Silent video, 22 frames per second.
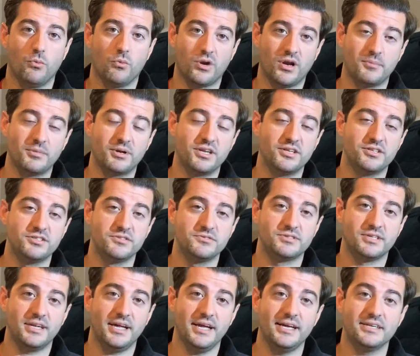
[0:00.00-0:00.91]
what I'm gonna do
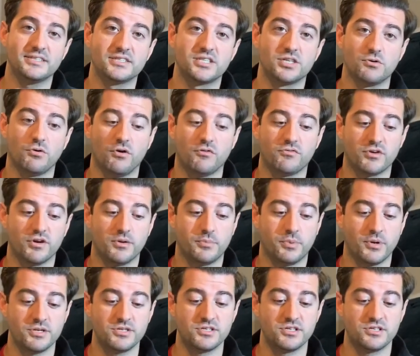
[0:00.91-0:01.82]
today is go over a
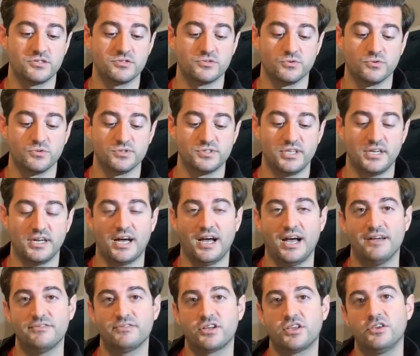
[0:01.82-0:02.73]
bunch of the tools that
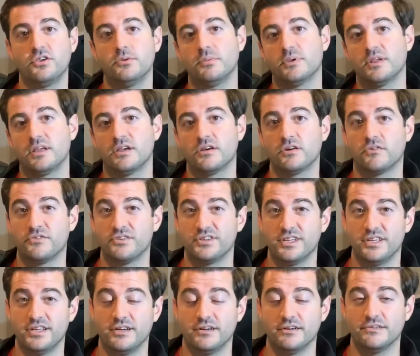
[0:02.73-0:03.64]
I've accumulated over the
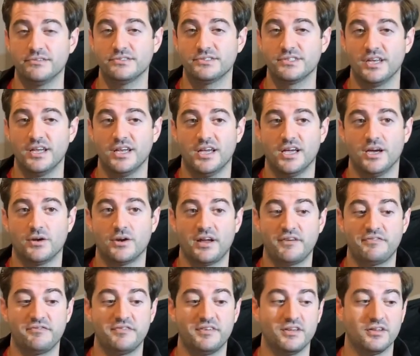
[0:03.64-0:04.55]
years that I
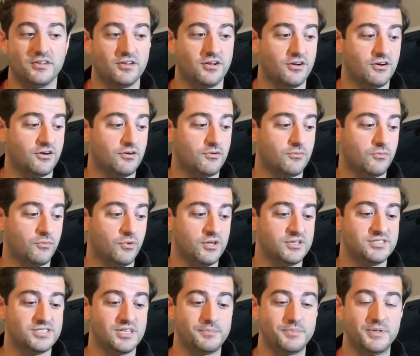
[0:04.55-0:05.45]
feel are
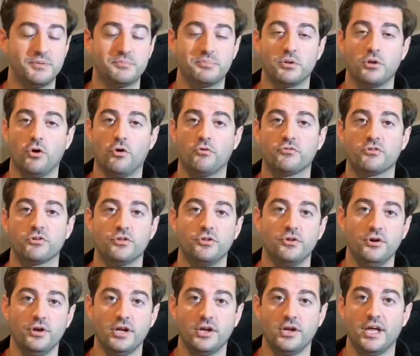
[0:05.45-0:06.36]
ones that people
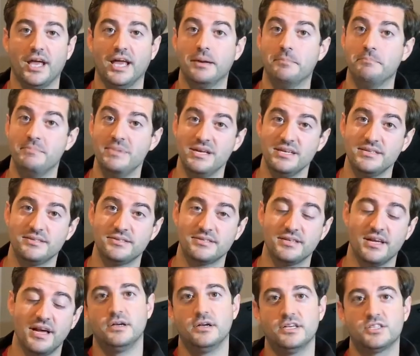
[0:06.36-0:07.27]
overlook and
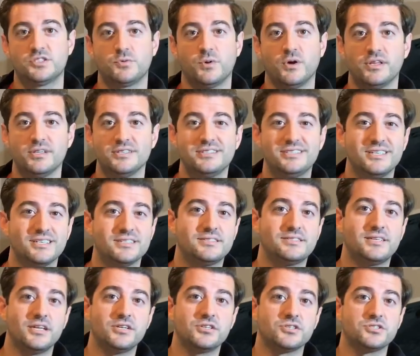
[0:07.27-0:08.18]
miss, as well as the
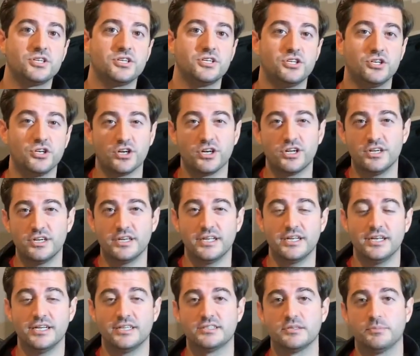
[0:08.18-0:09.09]
essentials that you're gonna
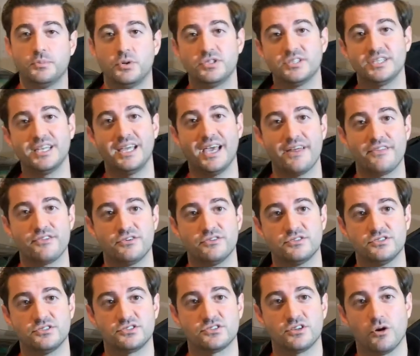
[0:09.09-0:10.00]
need to put together
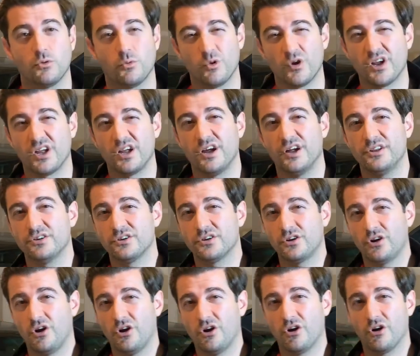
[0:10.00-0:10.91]
to start working on your
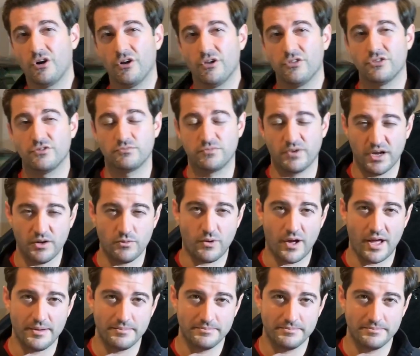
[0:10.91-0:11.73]
car the right way.